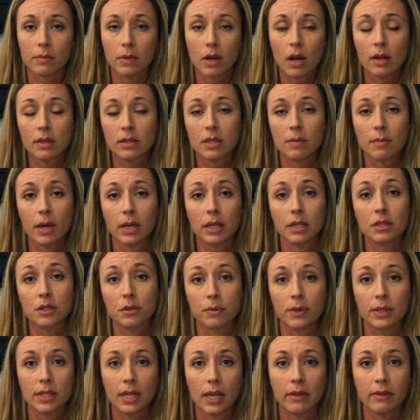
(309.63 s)
cause the body to
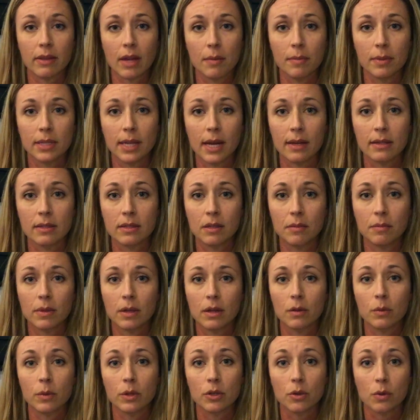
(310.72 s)
retain that potassium that
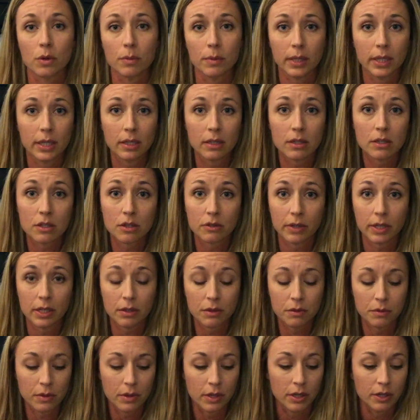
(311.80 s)
it would normally
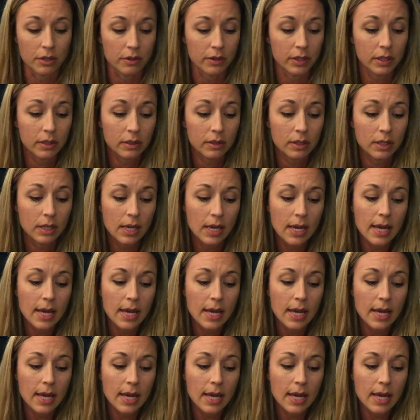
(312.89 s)
excrete through the urine,